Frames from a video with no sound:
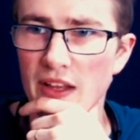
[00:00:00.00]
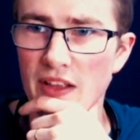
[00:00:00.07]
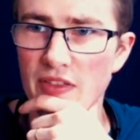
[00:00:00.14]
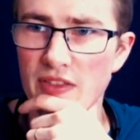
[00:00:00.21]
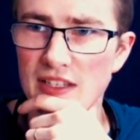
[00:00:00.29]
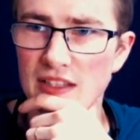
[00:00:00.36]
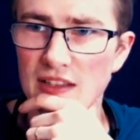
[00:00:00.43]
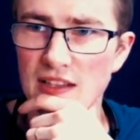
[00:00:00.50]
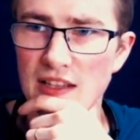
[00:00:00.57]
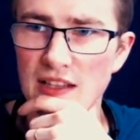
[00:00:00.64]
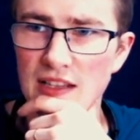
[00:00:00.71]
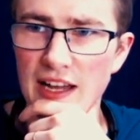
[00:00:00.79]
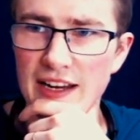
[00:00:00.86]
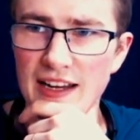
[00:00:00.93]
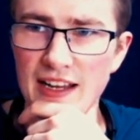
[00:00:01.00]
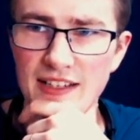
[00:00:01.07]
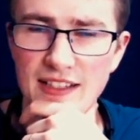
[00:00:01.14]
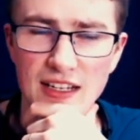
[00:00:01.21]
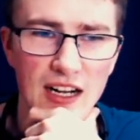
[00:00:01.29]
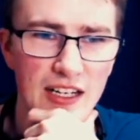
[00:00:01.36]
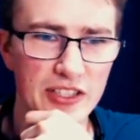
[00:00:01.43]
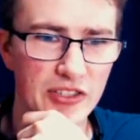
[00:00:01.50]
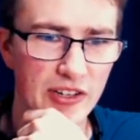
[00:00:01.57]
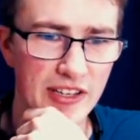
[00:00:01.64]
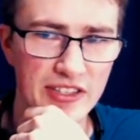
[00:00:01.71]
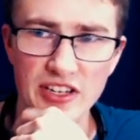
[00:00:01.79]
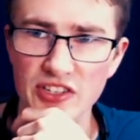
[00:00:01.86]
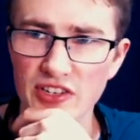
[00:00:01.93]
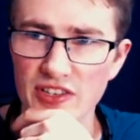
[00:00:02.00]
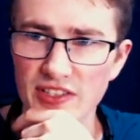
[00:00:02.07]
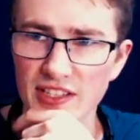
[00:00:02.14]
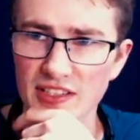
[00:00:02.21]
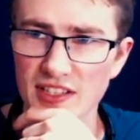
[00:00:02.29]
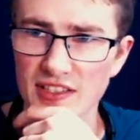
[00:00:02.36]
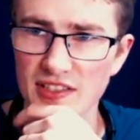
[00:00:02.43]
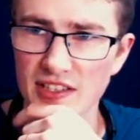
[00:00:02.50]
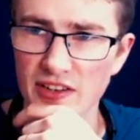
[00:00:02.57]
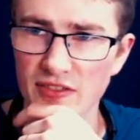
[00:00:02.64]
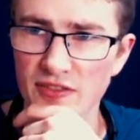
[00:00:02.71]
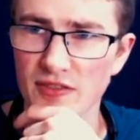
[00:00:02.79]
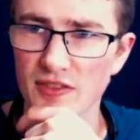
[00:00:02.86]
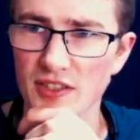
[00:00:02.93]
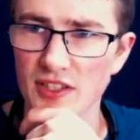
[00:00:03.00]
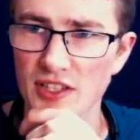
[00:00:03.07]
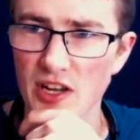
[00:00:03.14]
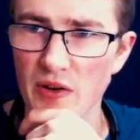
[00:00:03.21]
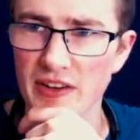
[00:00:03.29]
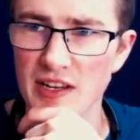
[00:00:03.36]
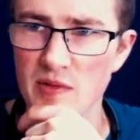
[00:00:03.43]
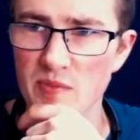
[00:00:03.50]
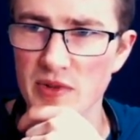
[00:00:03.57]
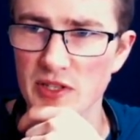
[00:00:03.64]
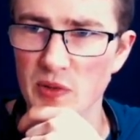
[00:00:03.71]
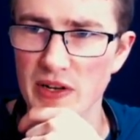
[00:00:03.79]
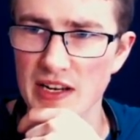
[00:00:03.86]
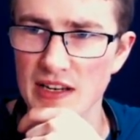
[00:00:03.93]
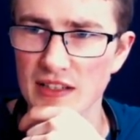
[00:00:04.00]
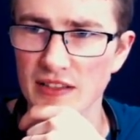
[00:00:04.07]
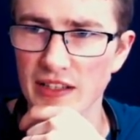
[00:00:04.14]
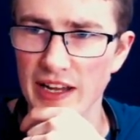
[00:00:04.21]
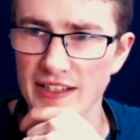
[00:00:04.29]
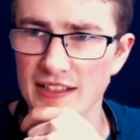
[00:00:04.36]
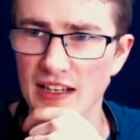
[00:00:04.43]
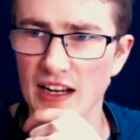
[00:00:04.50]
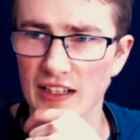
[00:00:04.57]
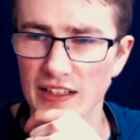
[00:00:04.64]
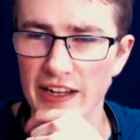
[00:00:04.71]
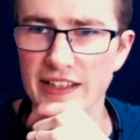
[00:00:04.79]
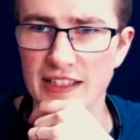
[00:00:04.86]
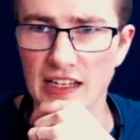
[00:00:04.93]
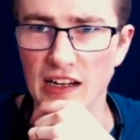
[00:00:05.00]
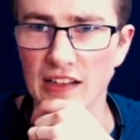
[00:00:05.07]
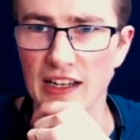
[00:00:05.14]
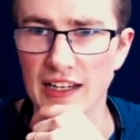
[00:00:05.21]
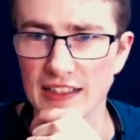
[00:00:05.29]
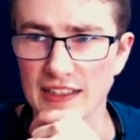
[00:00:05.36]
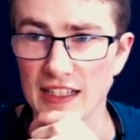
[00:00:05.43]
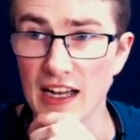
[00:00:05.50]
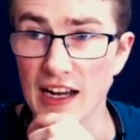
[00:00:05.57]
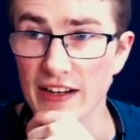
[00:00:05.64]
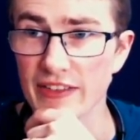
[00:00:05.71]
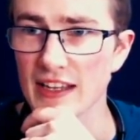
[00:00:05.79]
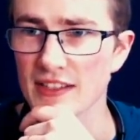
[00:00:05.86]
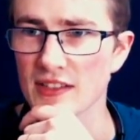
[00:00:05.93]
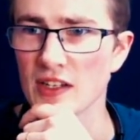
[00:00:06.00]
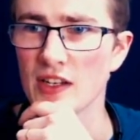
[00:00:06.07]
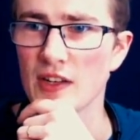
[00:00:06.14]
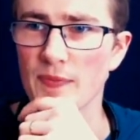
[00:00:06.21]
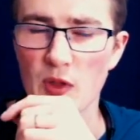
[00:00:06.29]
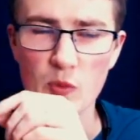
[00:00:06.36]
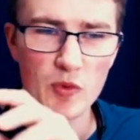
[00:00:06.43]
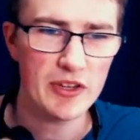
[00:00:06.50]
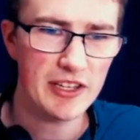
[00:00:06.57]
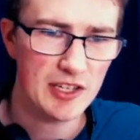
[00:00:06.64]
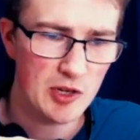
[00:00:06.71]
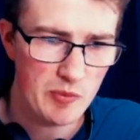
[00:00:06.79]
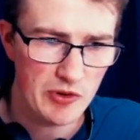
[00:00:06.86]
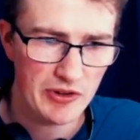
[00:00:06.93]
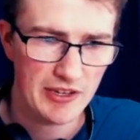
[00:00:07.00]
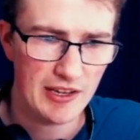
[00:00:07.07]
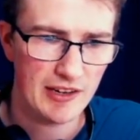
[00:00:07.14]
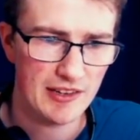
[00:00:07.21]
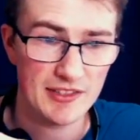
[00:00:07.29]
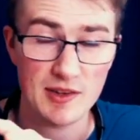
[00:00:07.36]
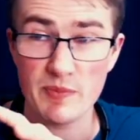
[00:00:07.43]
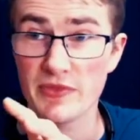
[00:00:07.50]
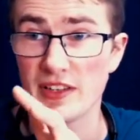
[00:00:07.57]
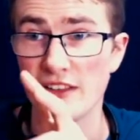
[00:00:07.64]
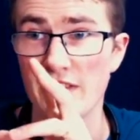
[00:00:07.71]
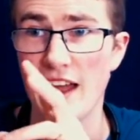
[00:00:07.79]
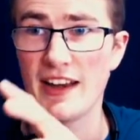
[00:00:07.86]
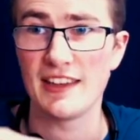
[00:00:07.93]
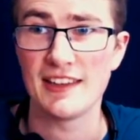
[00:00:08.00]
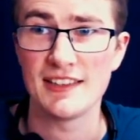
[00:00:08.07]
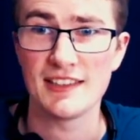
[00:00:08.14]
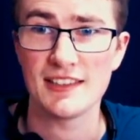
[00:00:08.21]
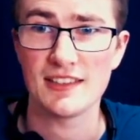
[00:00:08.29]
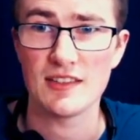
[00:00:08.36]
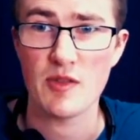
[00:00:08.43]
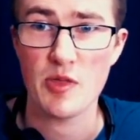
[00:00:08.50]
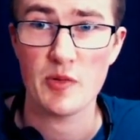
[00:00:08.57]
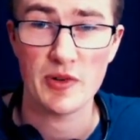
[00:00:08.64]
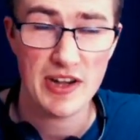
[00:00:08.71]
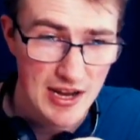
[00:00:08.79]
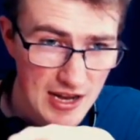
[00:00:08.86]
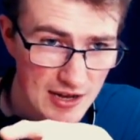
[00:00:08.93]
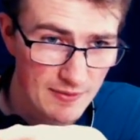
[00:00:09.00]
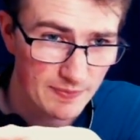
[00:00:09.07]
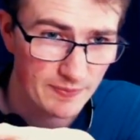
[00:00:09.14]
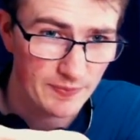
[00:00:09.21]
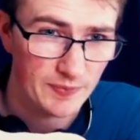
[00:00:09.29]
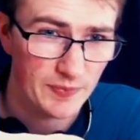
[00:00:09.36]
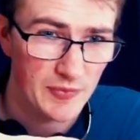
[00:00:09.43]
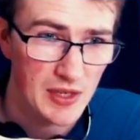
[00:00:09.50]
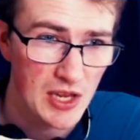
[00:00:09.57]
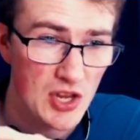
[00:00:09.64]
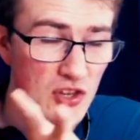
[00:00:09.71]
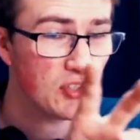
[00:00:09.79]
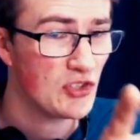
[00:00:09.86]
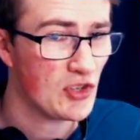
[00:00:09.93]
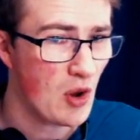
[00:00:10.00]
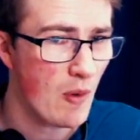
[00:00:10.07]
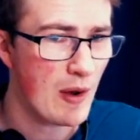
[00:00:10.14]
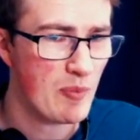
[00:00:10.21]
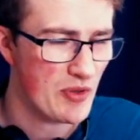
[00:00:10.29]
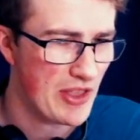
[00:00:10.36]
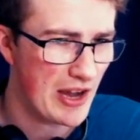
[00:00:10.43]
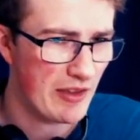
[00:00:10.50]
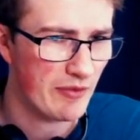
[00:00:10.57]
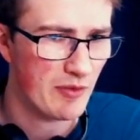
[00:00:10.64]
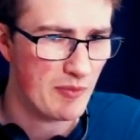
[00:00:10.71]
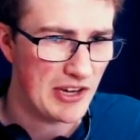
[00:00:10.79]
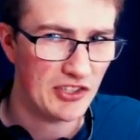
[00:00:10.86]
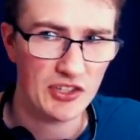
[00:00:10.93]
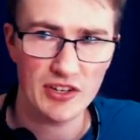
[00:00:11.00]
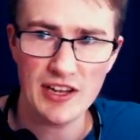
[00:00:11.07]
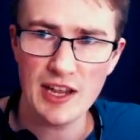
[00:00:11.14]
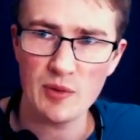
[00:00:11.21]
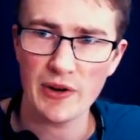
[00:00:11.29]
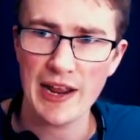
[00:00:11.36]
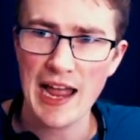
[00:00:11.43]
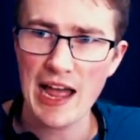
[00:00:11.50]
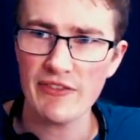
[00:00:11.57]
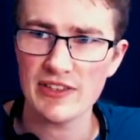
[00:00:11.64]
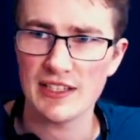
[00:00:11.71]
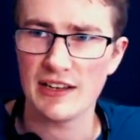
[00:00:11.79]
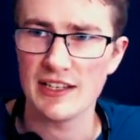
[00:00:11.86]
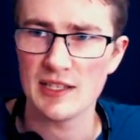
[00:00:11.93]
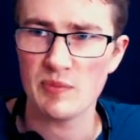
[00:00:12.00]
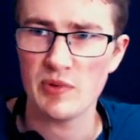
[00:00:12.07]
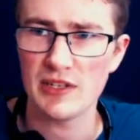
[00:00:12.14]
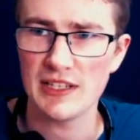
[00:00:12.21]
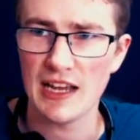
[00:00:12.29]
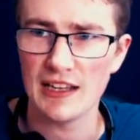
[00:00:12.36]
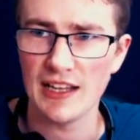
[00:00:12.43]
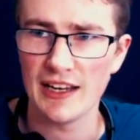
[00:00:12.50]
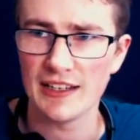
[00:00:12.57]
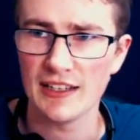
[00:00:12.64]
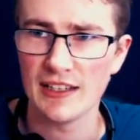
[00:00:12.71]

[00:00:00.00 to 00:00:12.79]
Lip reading: This light and dark transitions as it's sort of going in between light and dark, light and dark, light and dark. That's really communicating something that is 3D. So I put that information in. What I haven't done is put down, like,